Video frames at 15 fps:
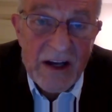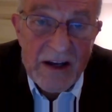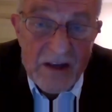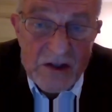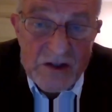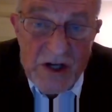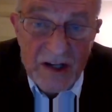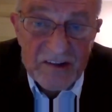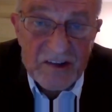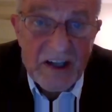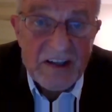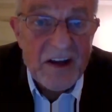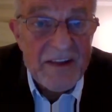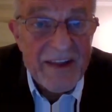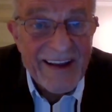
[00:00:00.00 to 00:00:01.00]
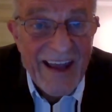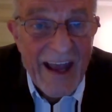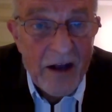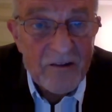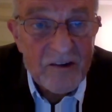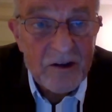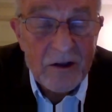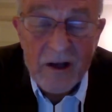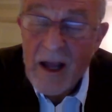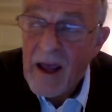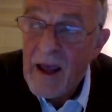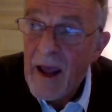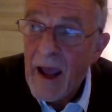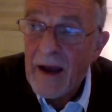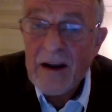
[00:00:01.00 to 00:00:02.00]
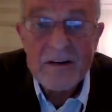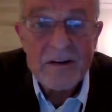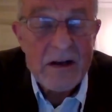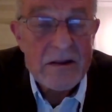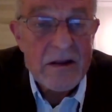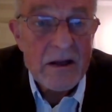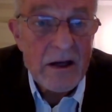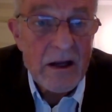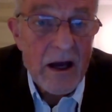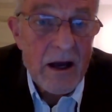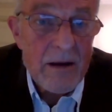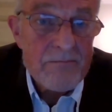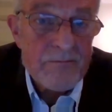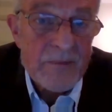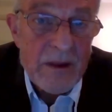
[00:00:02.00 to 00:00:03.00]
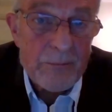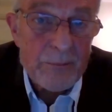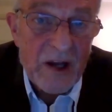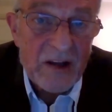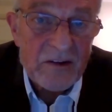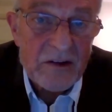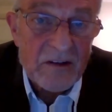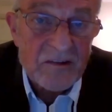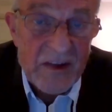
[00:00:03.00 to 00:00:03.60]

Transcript: the trustees and the council, and indeed the presidency.